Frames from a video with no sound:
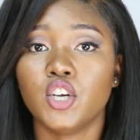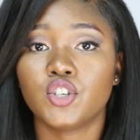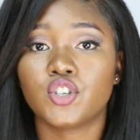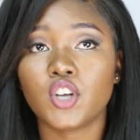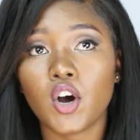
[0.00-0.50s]

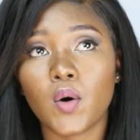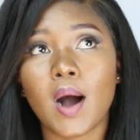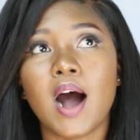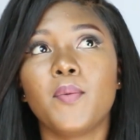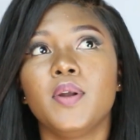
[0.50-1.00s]
So
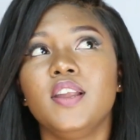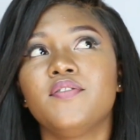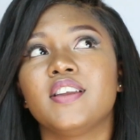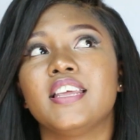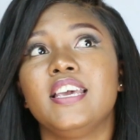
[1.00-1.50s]
I will
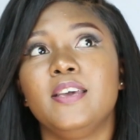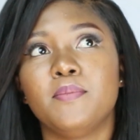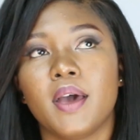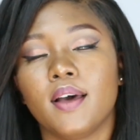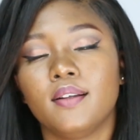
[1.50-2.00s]
leave an
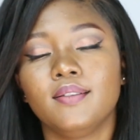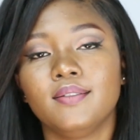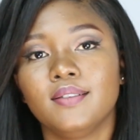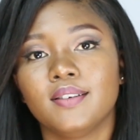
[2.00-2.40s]
email